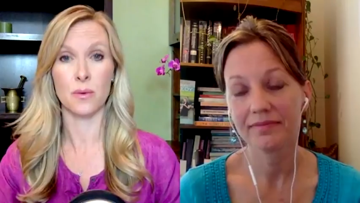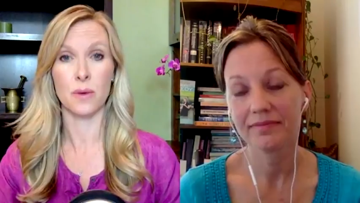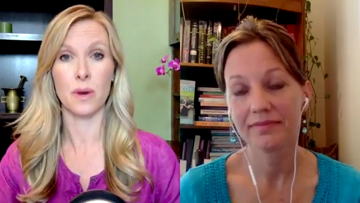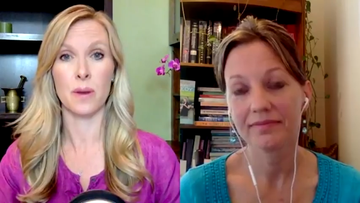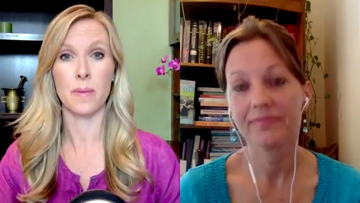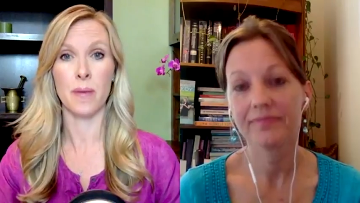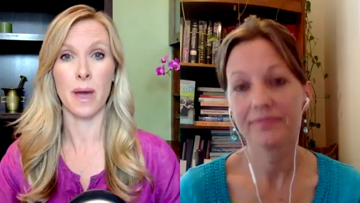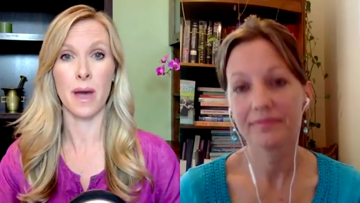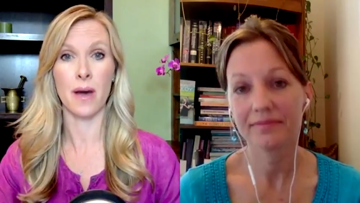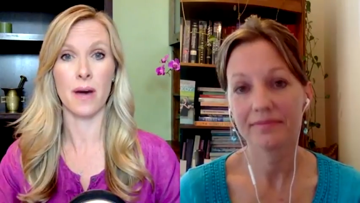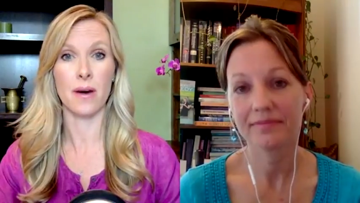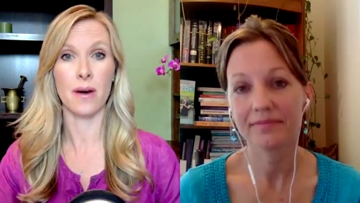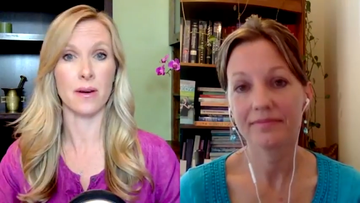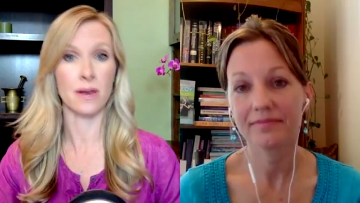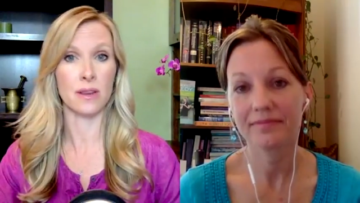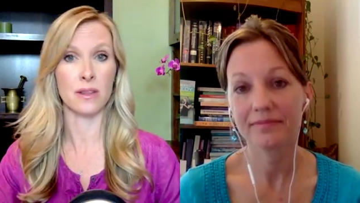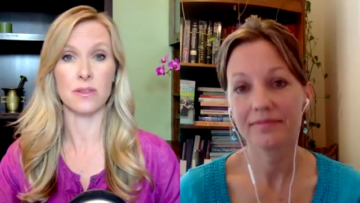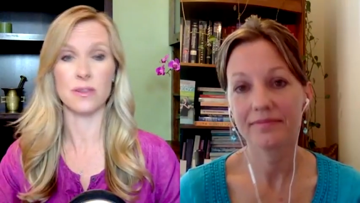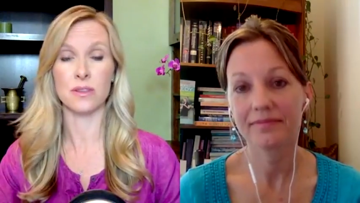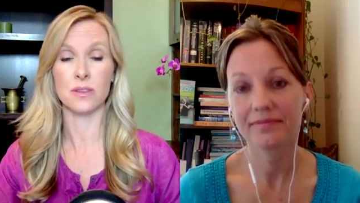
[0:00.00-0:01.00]
Speaker 1: what
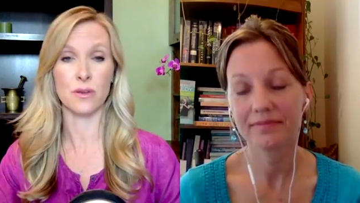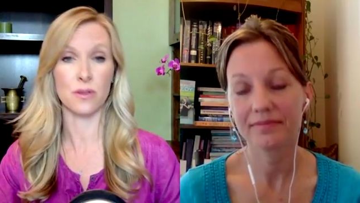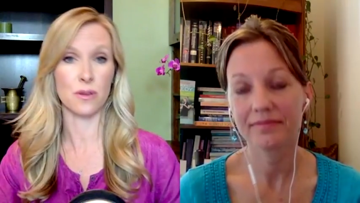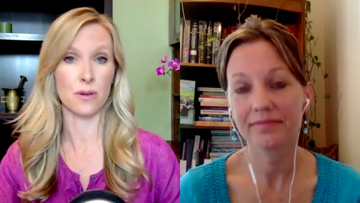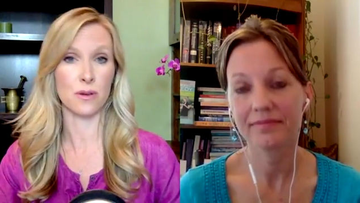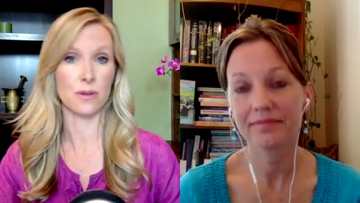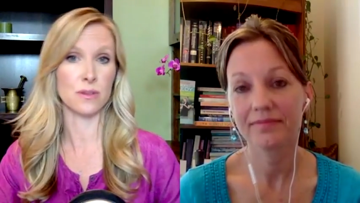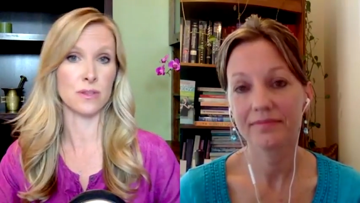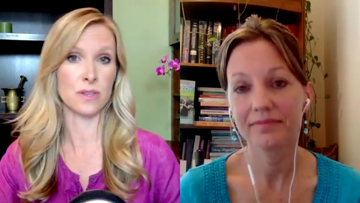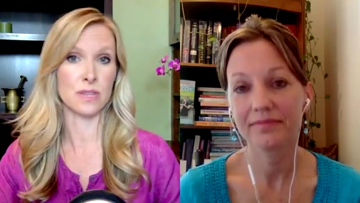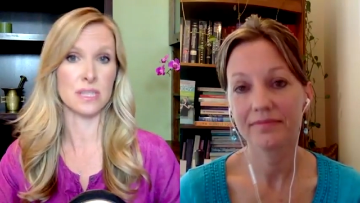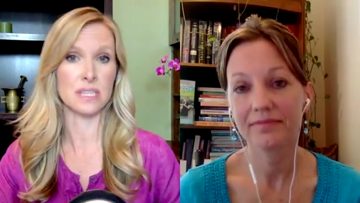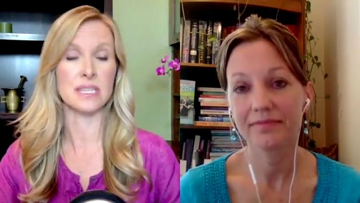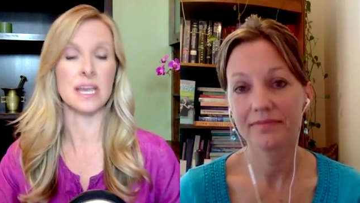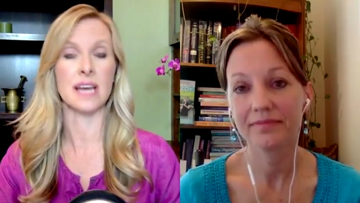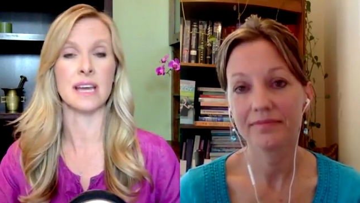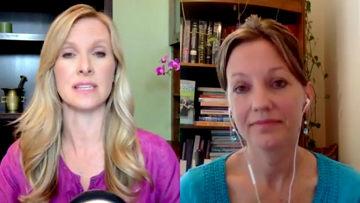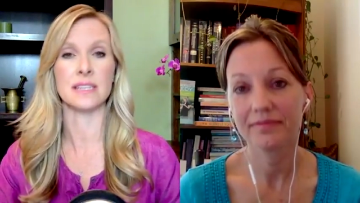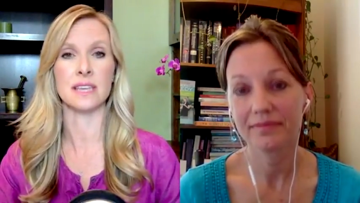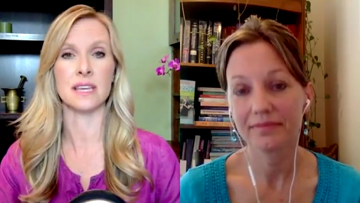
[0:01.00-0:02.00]
about? So, those are the
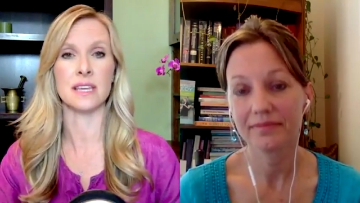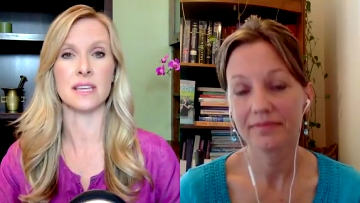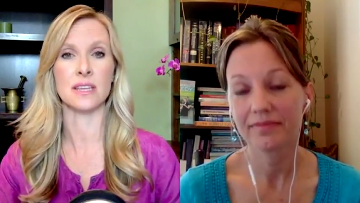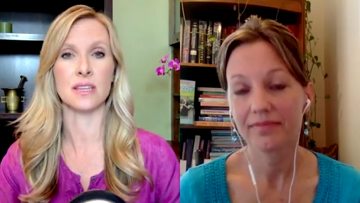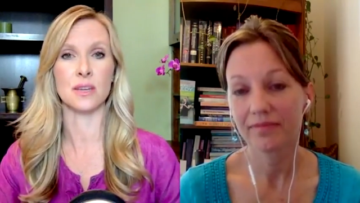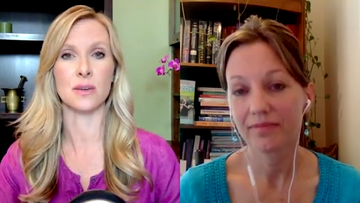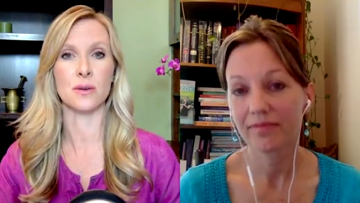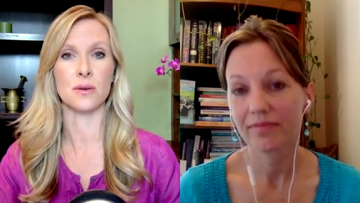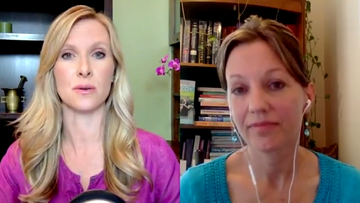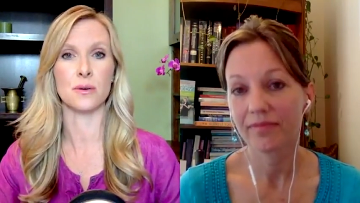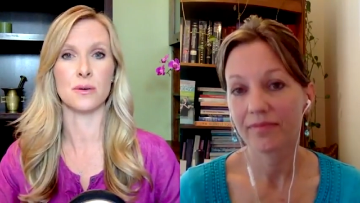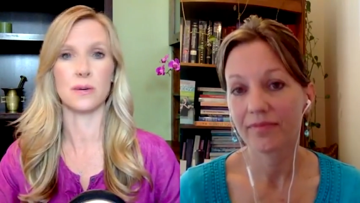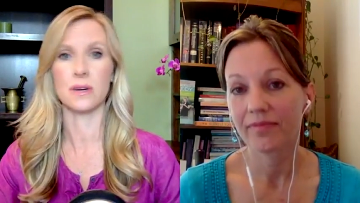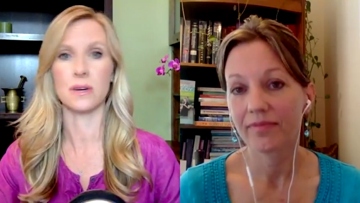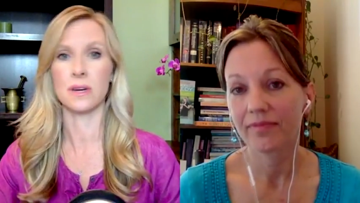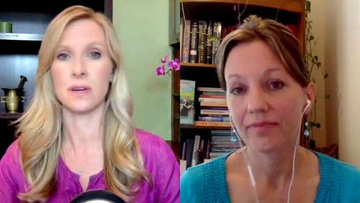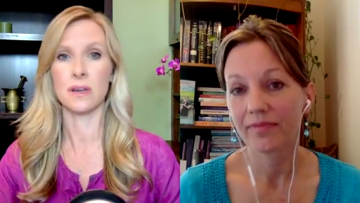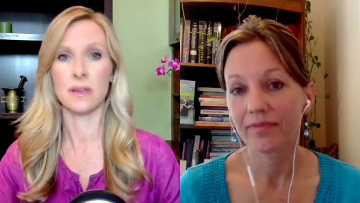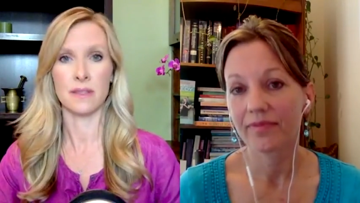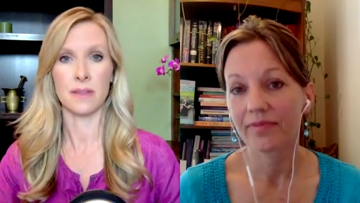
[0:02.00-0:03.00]
tests that you
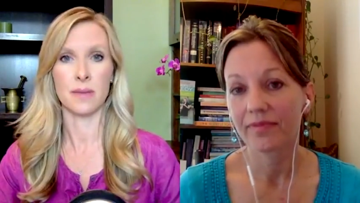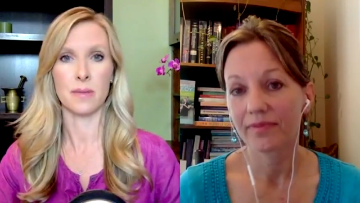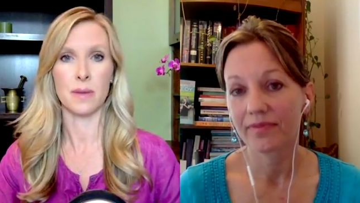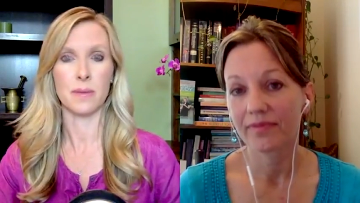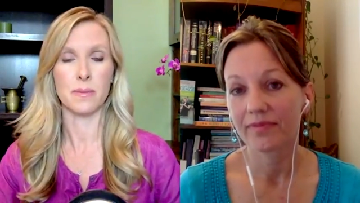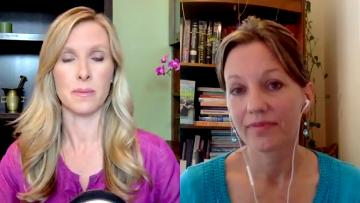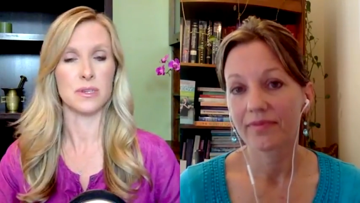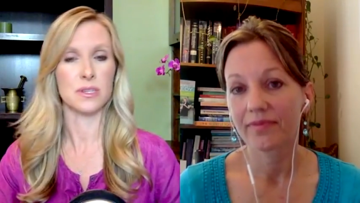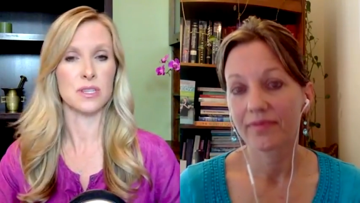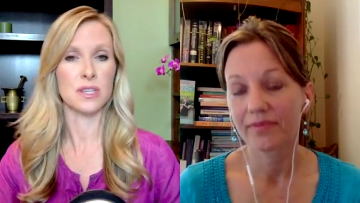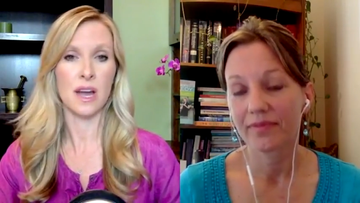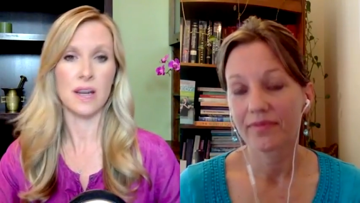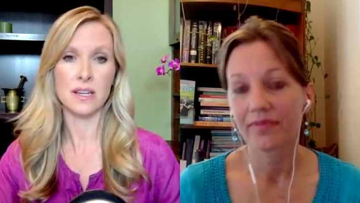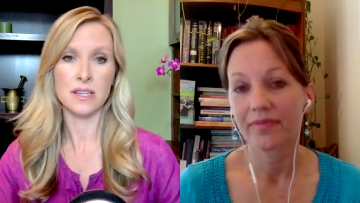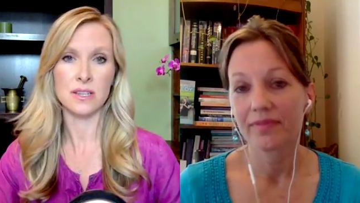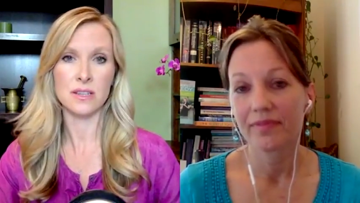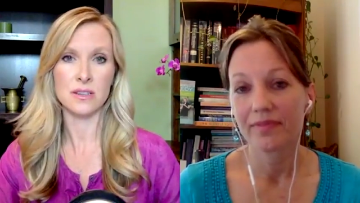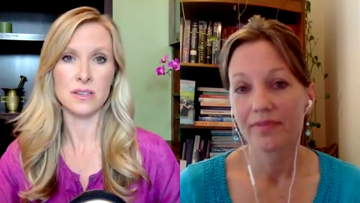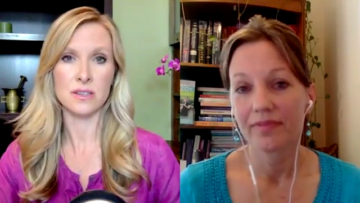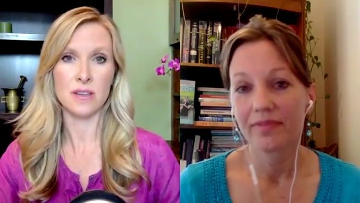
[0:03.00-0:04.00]
think people should talk to their